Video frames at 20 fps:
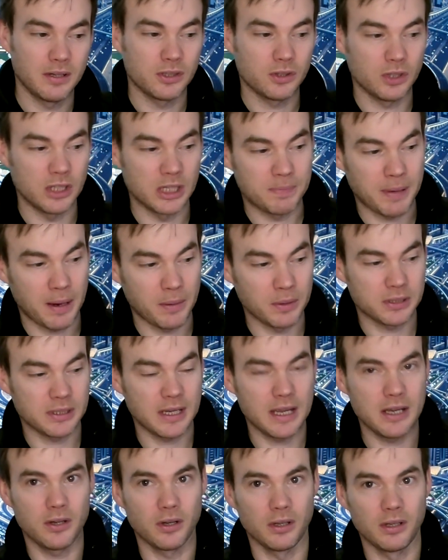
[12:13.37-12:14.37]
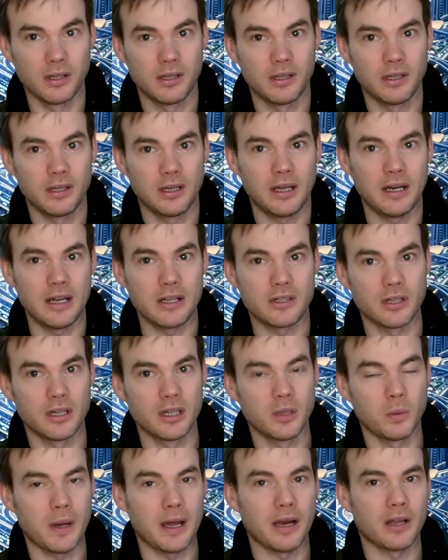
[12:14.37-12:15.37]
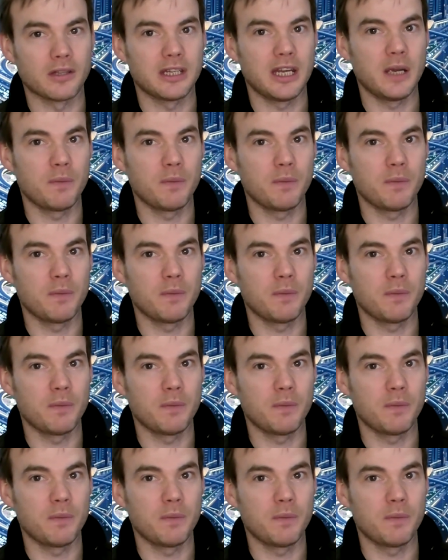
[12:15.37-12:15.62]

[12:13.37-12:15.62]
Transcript: so its power cycle, and it turned the white light on